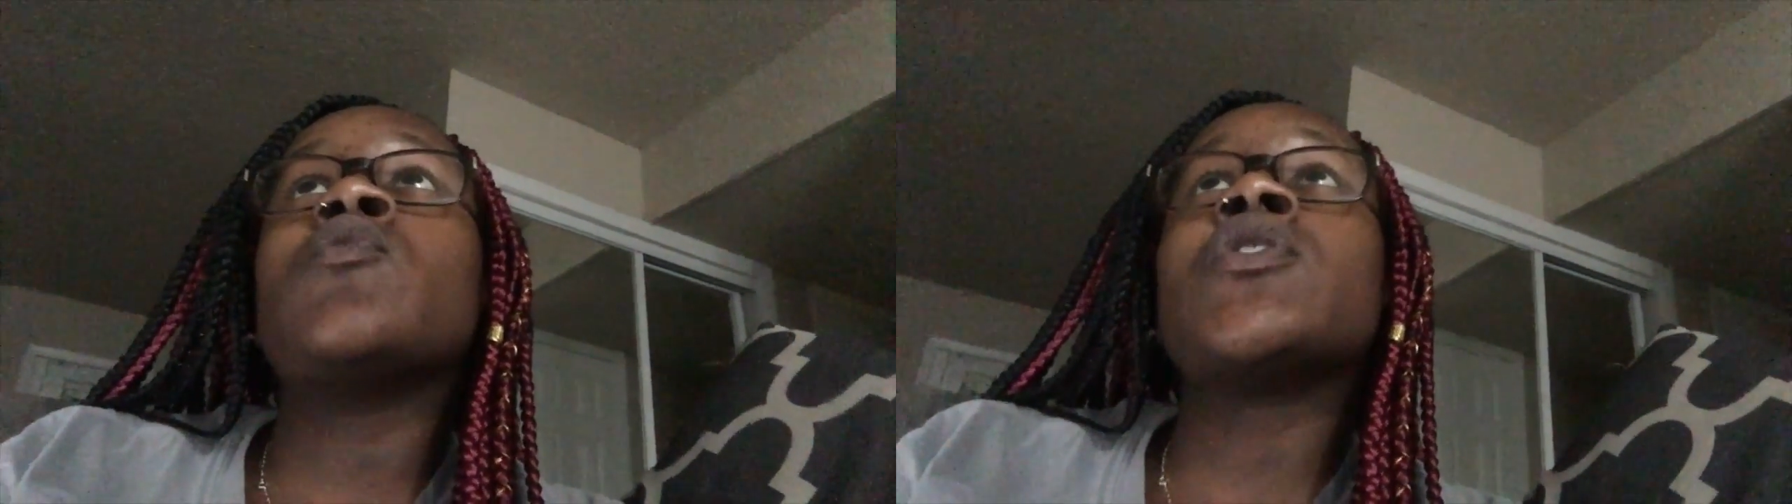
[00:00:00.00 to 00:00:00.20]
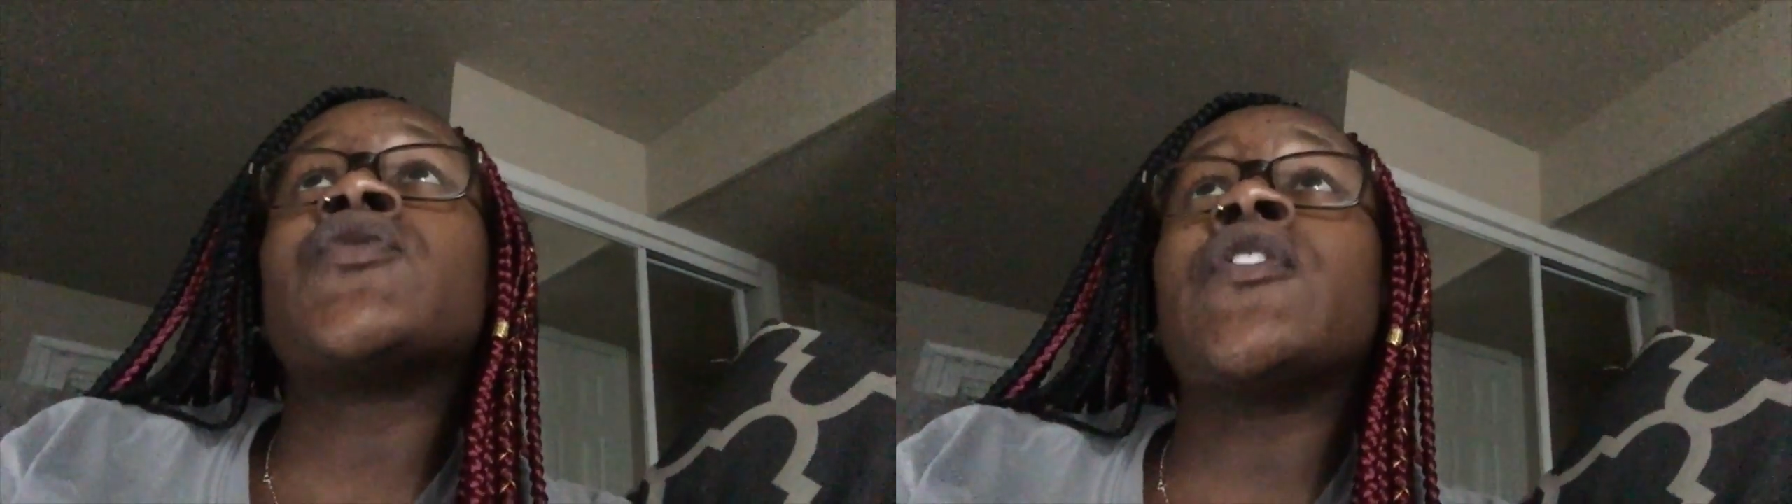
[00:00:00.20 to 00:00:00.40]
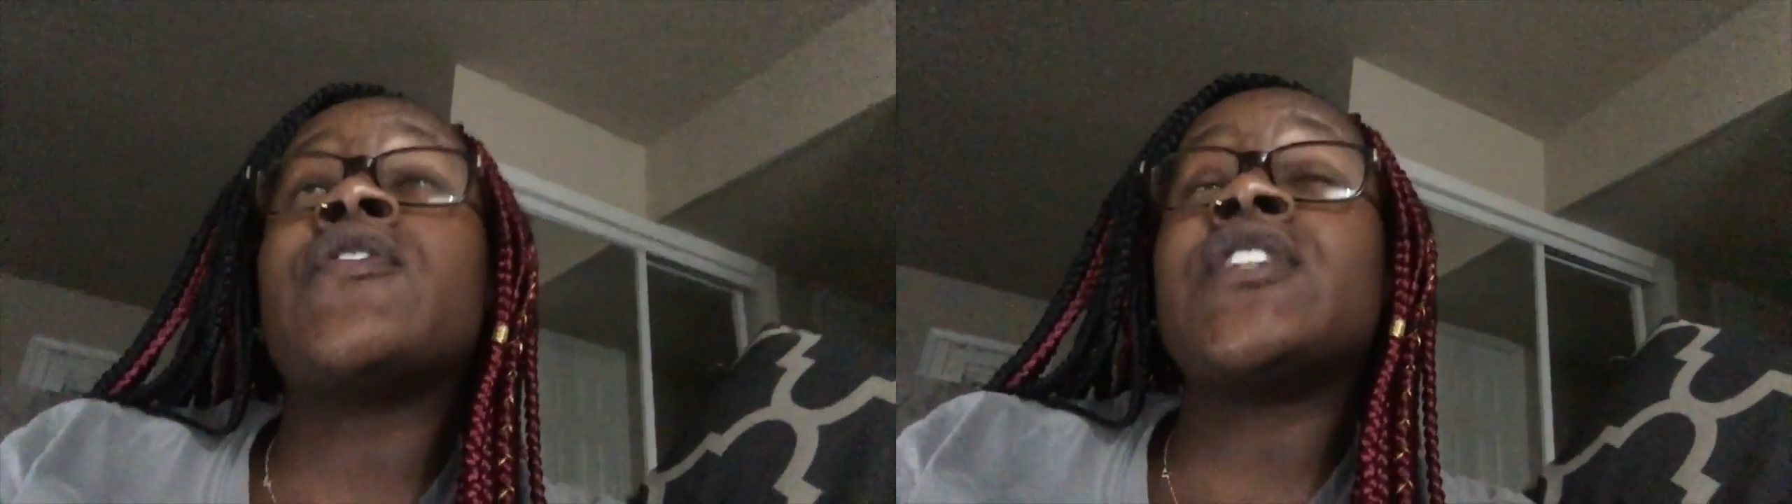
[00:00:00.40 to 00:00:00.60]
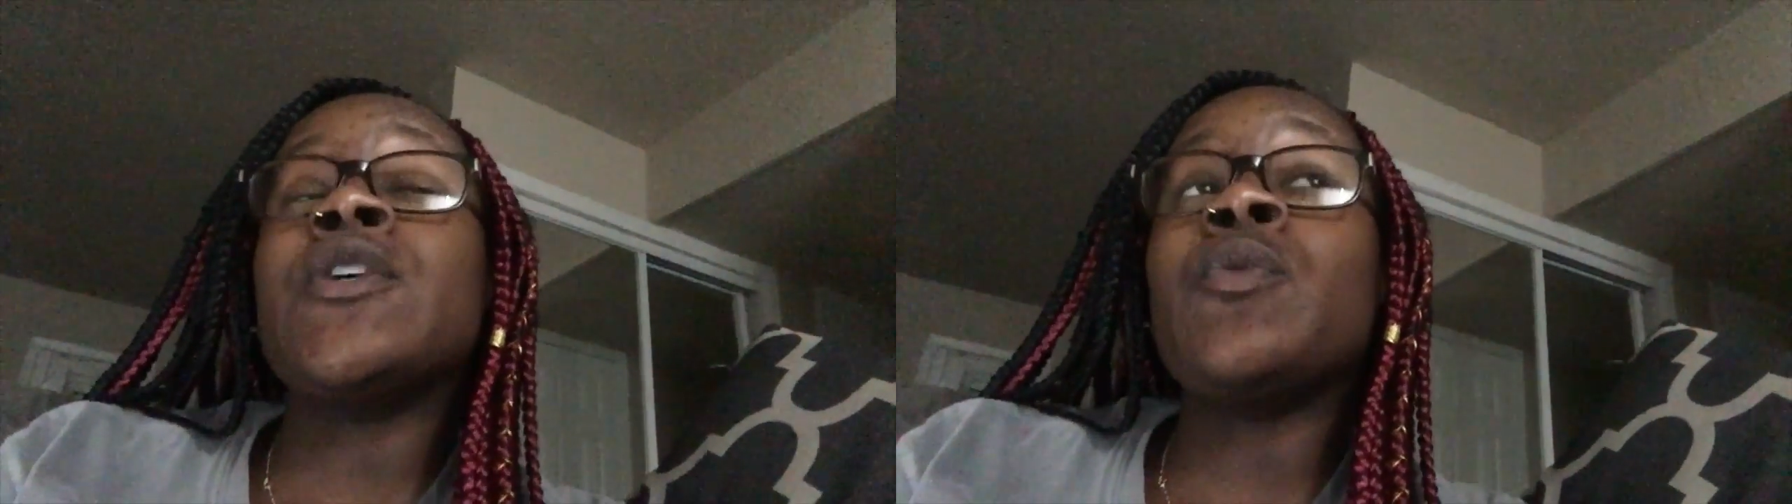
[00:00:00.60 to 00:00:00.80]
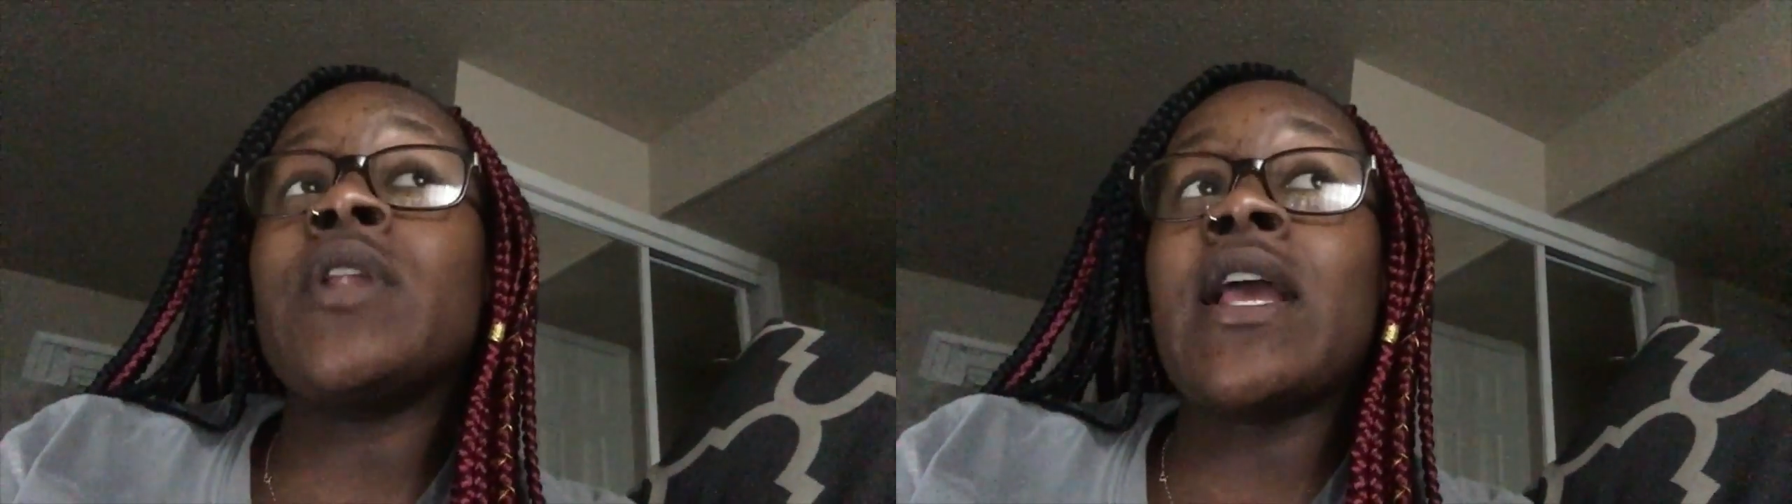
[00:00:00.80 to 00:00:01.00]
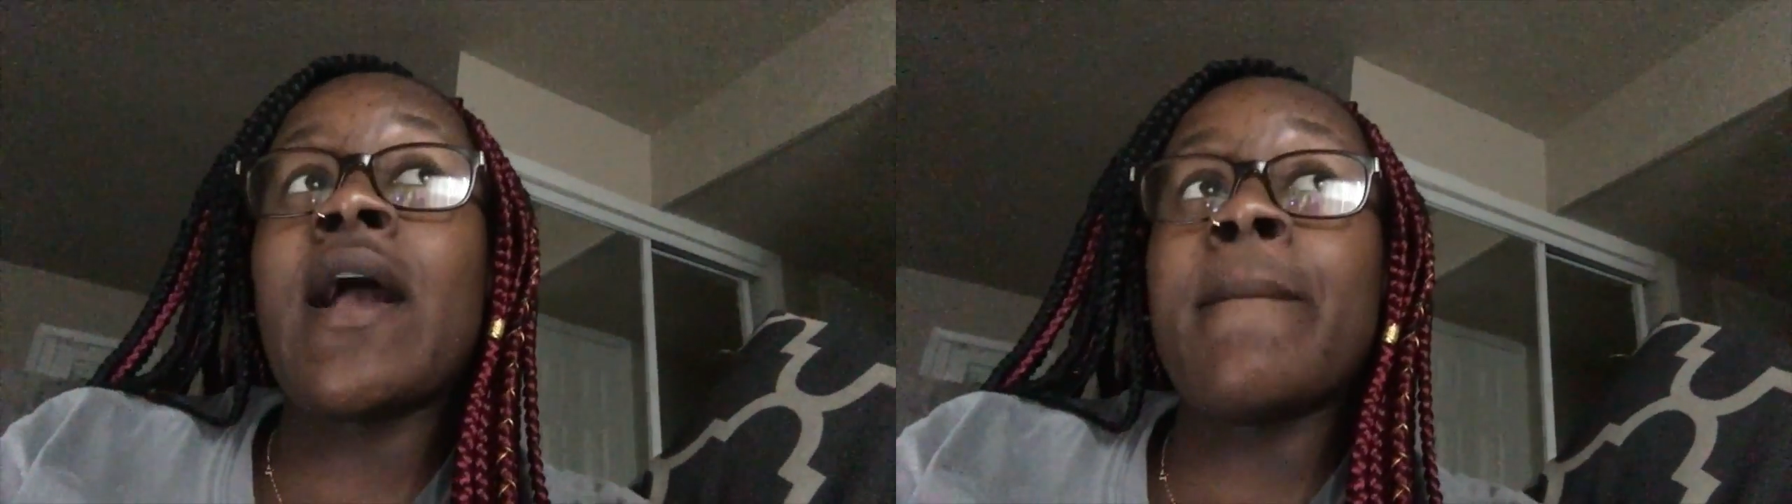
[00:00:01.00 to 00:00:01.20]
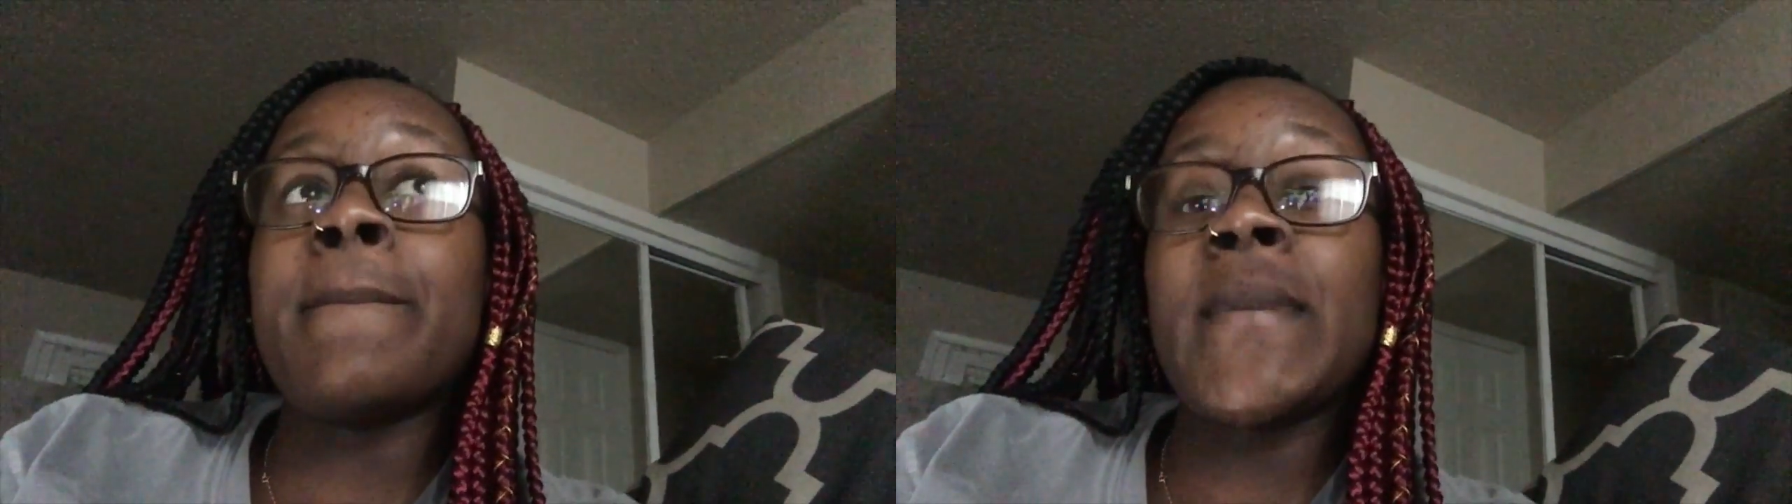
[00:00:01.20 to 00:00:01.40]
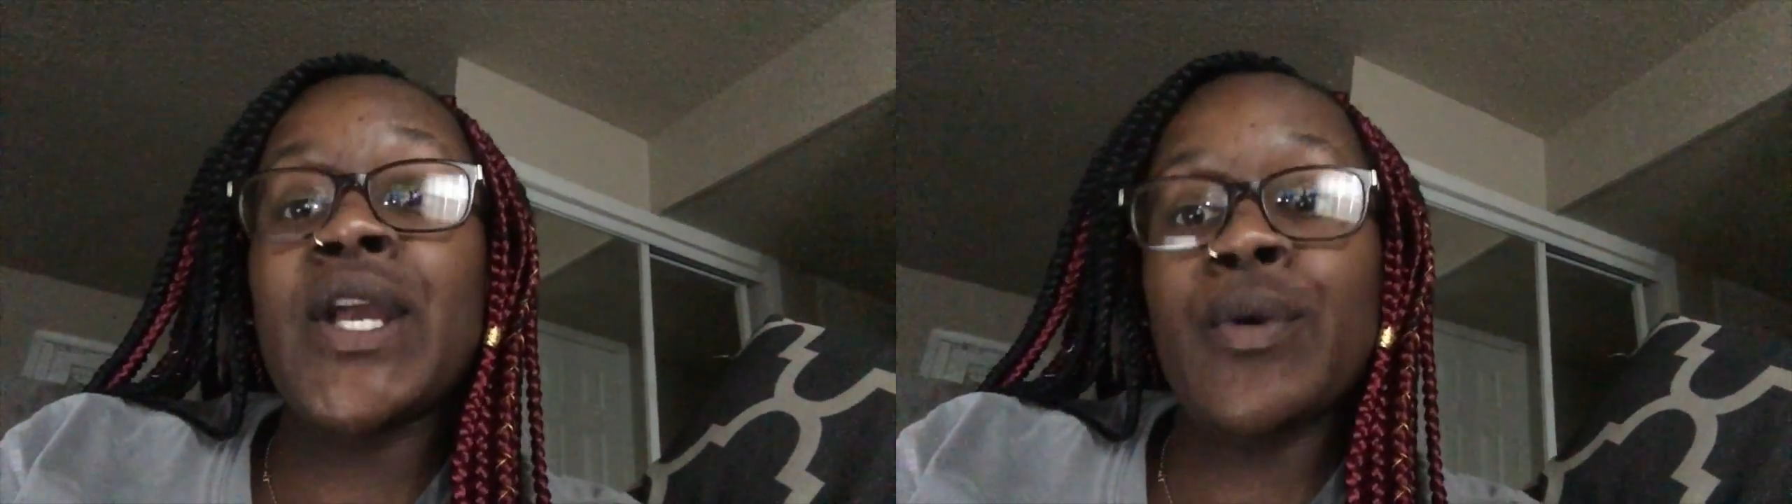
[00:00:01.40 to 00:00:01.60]
was 15 when they got
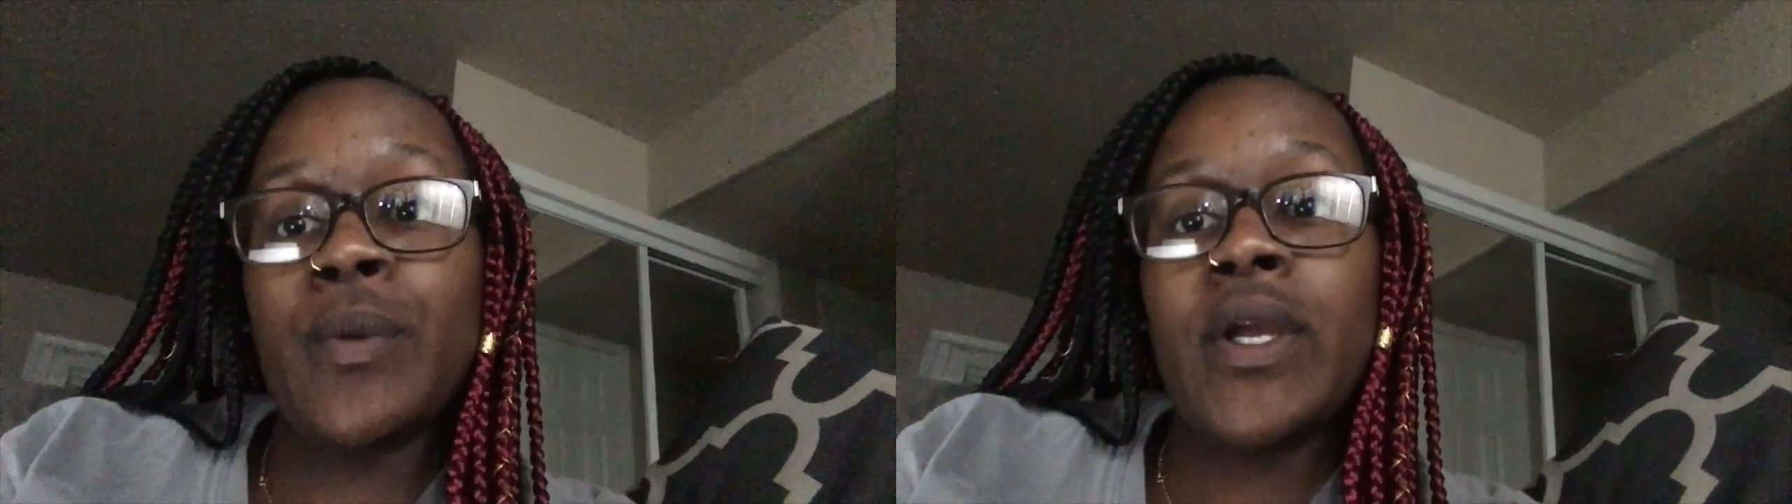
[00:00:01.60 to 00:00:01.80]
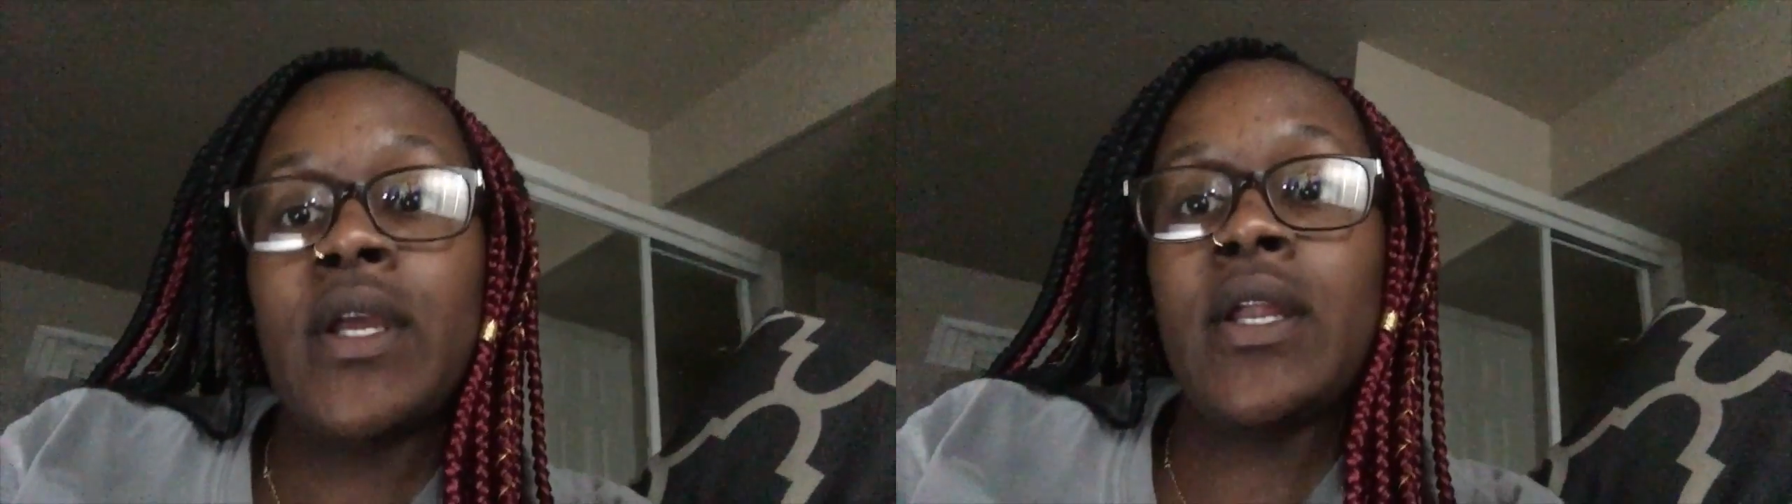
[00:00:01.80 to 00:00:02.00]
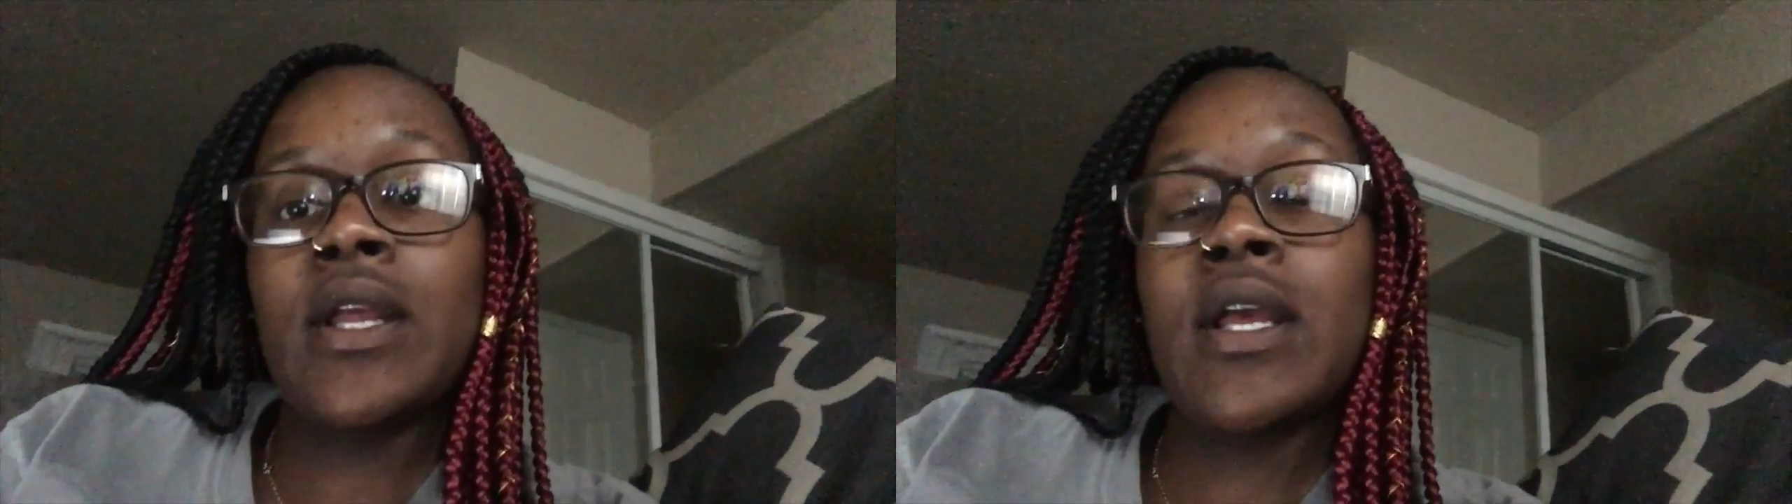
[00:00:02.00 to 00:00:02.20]
married,